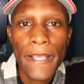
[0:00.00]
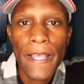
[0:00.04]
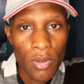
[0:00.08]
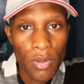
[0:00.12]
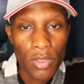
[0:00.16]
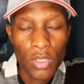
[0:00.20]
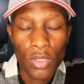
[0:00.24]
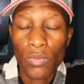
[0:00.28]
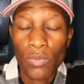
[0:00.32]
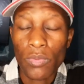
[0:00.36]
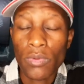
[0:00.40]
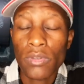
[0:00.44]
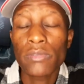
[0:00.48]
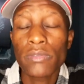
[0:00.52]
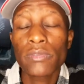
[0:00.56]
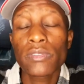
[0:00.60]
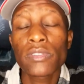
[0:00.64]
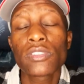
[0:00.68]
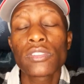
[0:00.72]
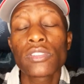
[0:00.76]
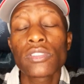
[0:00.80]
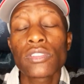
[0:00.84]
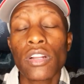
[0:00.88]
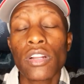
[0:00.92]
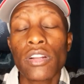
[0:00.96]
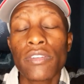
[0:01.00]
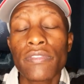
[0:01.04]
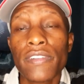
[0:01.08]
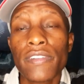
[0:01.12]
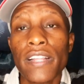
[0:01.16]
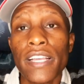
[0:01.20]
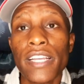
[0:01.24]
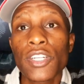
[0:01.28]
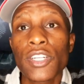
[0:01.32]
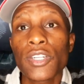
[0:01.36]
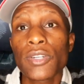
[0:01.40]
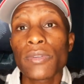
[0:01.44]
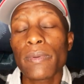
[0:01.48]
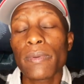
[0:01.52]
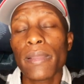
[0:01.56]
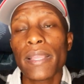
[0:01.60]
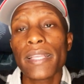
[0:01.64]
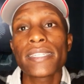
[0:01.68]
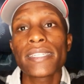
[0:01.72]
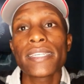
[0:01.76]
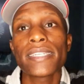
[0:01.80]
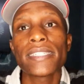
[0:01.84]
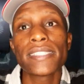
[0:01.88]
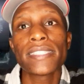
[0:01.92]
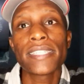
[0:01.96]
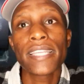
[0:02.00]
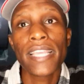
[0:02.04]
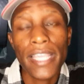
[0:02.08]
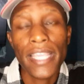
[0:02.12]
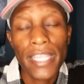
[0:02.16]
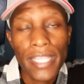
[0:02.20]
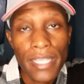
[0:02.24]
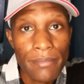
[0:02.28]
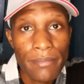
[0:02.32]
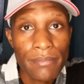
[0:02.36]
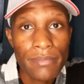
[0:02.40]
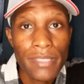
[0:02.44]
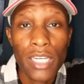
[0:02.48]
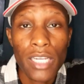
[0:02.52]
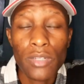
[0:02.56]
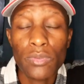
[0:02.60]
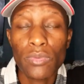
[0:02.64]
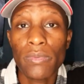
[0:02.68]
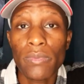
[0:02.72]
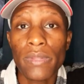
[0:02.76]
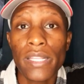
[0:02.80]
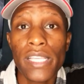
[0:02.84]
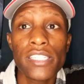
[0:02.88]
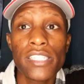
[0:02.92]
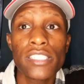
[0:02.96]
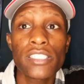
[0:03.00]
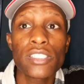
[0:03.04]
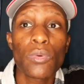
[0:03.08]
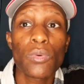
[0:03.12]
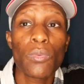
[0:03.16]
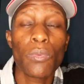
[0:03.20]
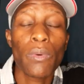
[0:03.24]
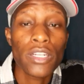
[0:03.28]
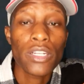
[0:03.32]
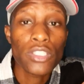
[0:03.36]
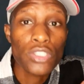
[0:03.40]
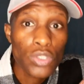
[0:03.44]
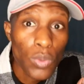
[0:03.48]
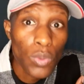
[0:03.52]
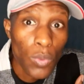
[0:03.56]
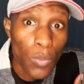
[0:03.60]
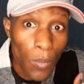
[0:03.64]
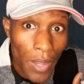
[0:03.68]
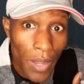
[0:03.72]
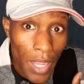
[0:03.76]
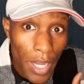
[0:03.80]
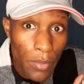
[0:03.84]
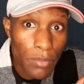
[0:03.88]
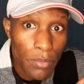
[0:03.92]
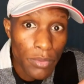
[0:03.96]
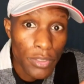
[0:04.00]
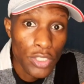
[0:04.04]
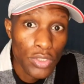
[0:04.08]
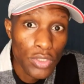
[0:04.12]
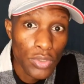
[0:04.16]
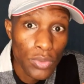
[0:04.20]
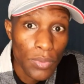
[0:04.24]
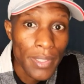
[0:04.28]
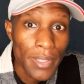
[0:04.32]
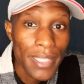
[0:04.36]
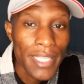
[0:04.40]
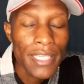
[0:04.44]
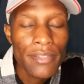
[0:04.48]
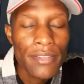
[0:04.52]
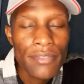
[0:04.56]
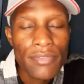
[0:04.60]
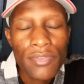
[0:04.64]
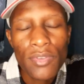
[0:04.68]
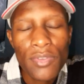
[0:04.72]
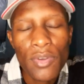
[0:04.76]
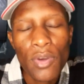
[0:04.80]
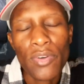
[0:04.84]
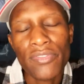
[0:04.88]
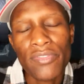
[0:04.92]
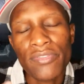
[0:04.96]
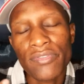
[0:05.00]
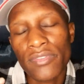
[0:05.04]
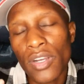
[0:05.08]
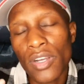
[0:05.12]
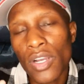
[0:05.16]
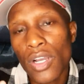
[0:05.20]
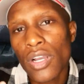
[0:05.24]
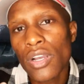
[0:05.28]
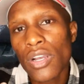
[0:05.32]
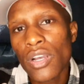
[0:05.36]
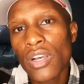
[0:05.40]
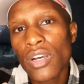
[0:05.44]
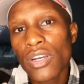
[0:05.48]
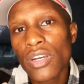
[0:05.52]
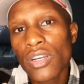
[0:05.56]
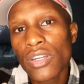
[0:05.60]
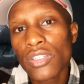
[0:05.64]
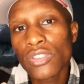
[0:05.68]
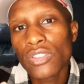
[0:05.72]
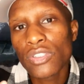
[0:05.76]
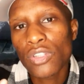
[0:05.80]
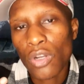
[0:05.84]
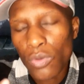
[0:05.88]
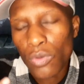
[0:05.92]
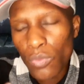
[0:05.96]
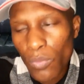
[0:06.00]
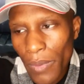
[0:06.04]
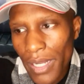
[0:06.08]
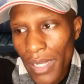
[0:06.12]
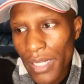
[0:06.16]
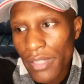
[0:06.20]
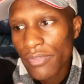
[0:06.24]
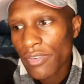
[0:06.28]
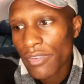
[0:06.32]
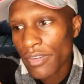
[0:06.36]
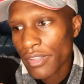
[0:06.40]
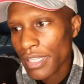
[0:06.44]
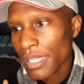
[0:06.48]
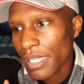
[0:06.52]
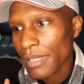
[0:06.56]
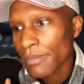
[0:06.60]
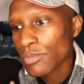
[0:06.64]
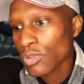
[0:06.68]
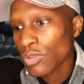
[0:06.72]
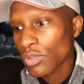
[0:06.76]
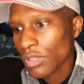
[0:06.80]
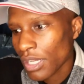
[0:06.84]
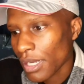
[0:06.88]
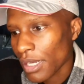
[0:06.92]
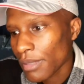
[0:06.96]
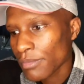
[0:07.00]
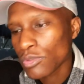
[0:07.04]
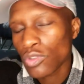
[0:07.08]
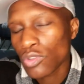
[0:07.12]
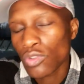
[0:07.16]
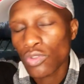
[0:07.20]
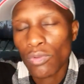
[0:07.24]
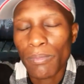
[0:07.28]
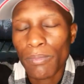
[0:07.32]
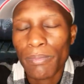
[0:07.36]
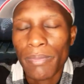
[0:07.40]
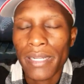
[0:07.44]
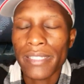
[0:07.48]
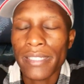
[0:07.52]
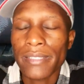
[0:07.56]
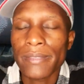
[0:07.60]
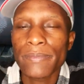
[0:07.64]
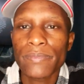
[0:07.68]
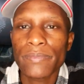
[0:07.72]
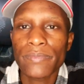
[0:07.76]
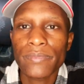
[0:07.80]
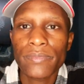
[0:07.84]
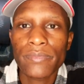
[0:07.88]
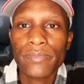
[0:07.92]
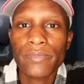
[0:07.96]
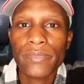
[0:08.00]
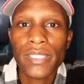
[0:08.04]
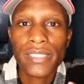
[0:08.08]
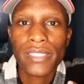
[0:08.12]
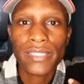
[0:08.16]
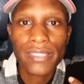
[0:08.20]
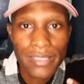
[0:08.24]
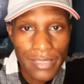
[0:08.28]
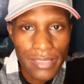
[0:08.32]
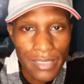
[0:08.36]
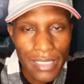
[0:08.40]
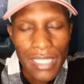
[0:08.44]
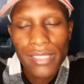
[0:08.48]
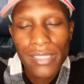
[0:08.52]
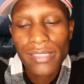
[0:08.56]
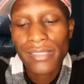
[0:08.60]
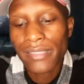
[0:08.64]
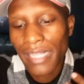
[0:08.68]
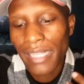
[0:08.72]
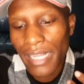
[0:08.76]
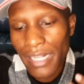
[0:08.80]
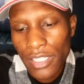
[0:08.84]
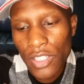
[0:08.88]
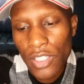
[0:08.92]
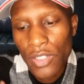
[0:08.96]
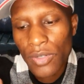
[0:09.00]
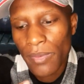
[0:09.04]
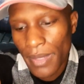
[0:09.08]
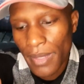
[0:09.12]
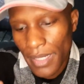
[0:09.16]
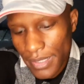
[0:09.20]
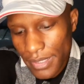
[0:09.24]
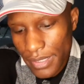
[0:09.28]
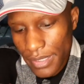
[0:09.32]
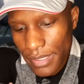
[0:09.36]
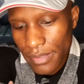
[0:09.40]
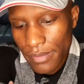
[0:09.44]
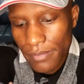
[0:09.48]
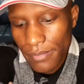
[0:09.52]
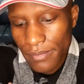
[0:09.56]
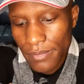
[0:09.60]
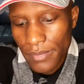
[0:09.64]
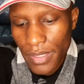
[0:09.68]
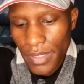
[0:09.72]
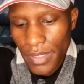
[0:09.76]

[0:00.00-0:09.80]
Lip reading: You will sort of like create a team that will actually want to work with you. If you don't wait for them to come to you, but just start creating,